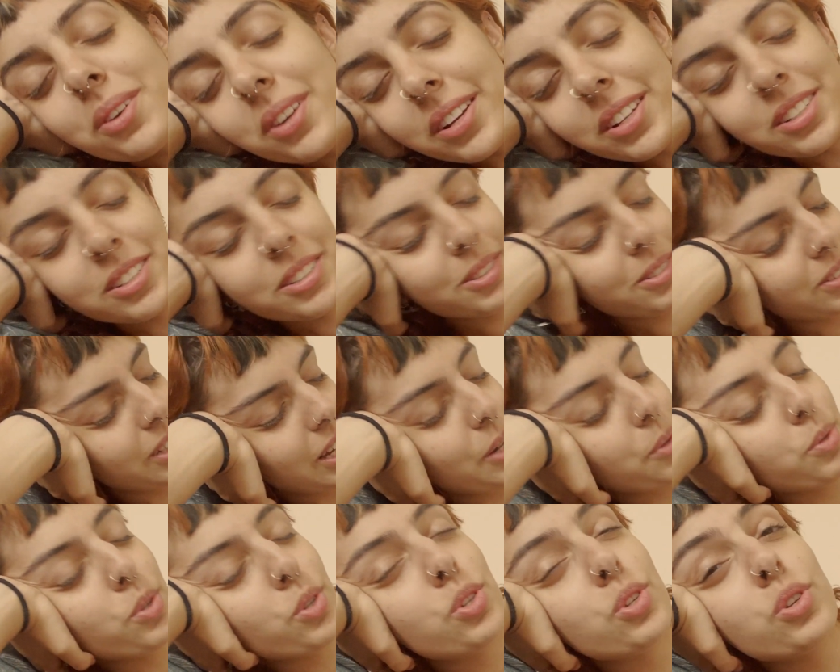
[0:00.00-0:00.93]
good. It
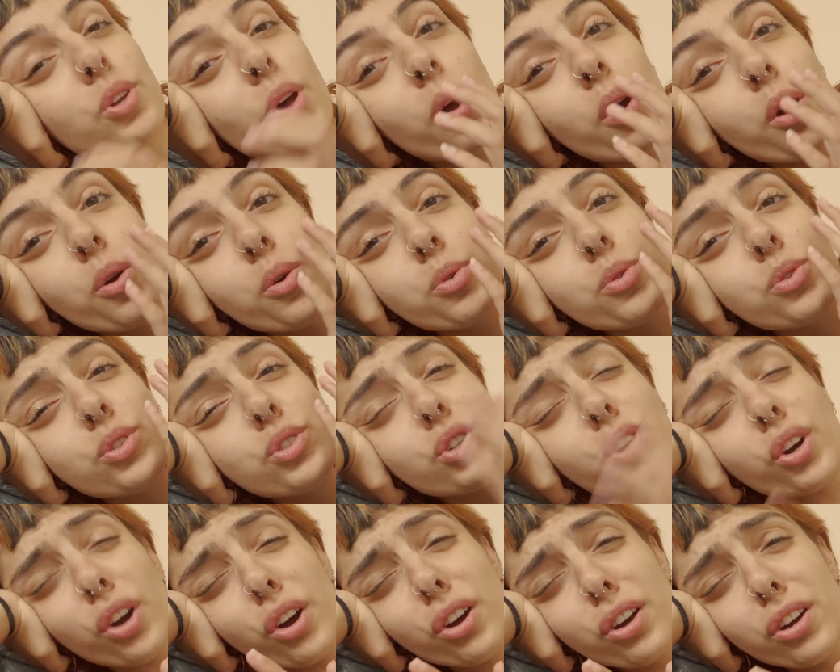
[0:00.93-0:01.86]
was so
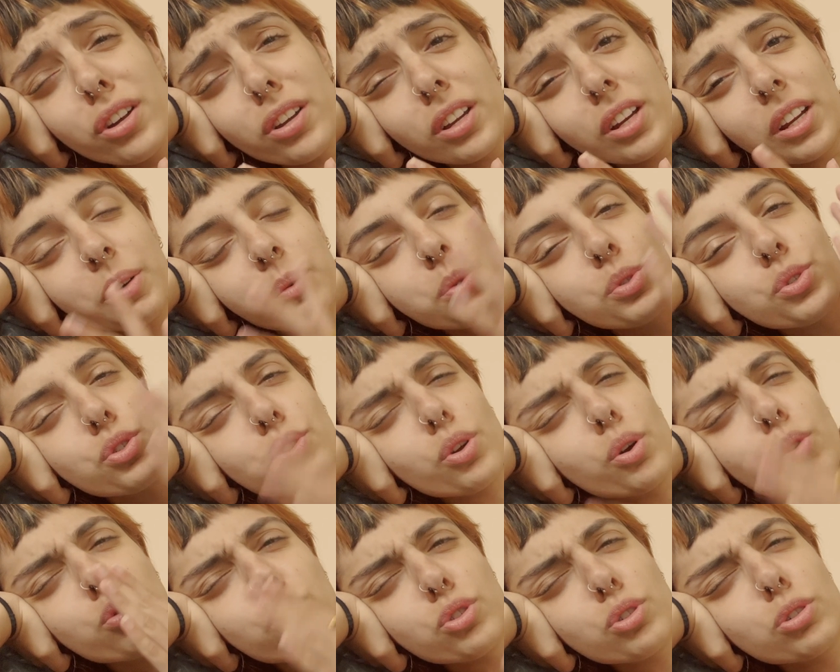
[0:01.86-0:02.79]
good. It was
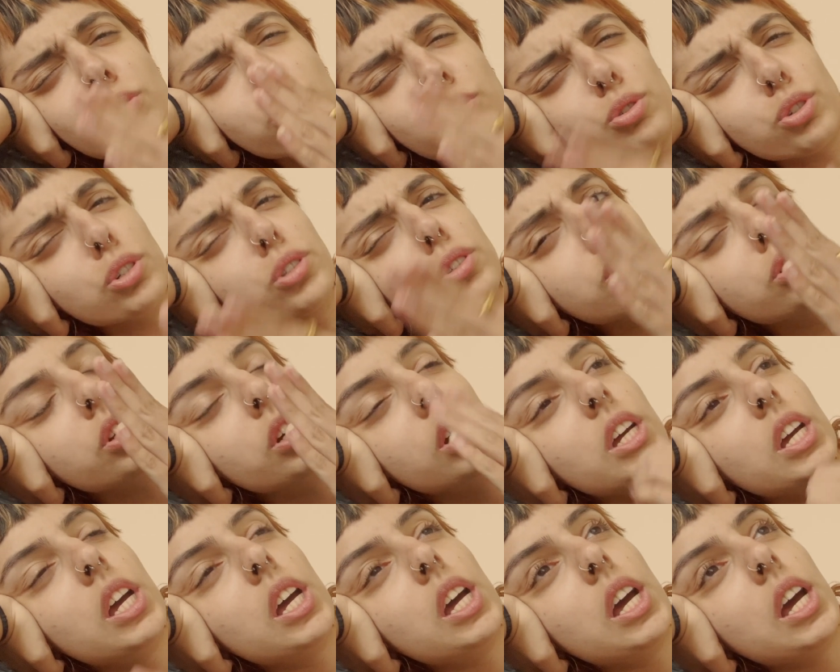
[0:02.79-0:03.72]
so, so good.
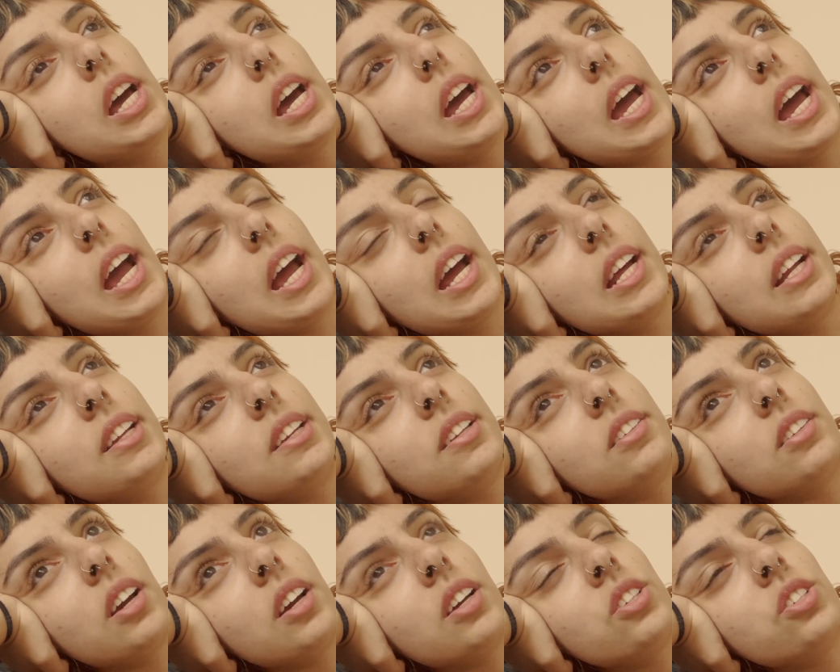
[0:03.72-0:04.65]

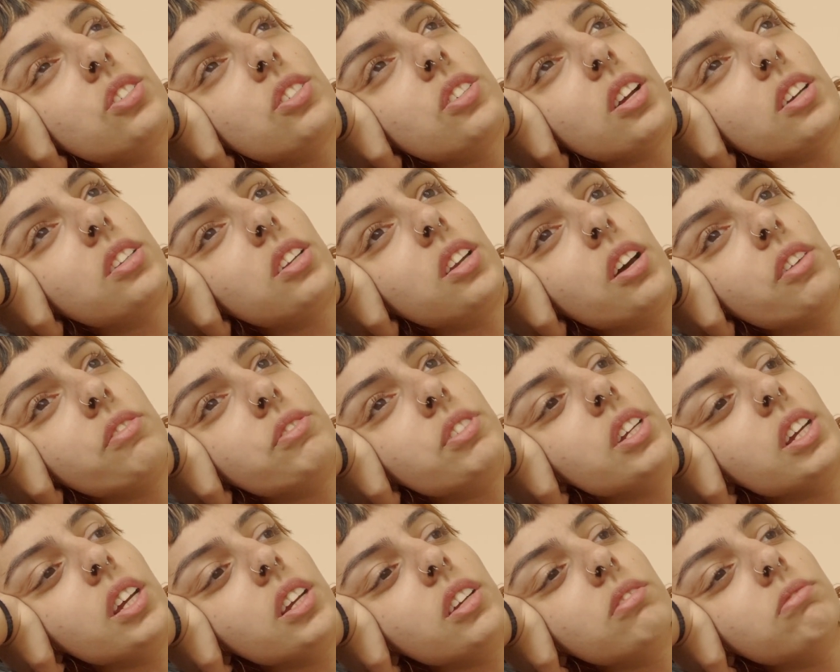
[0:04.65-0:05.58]
And I loved
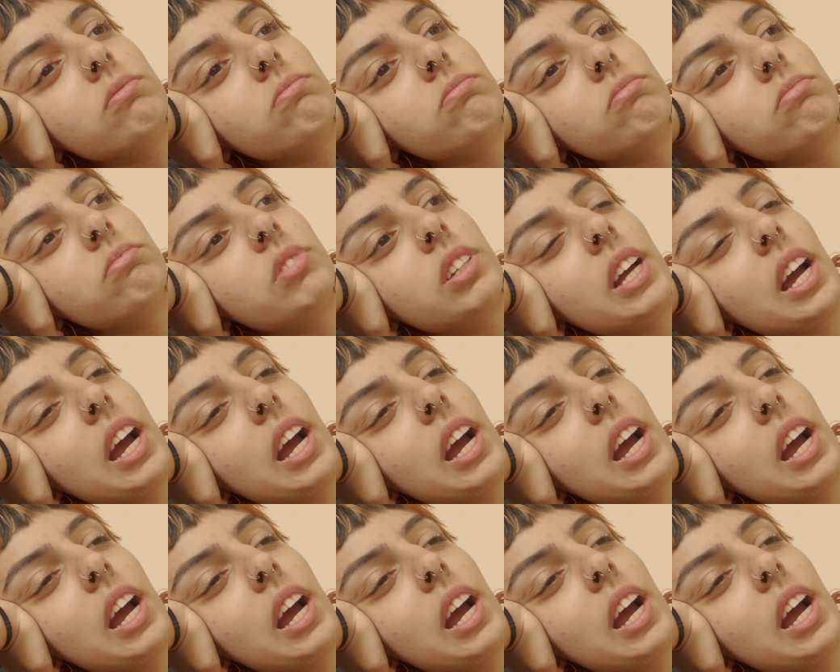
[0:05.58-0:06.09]
it. The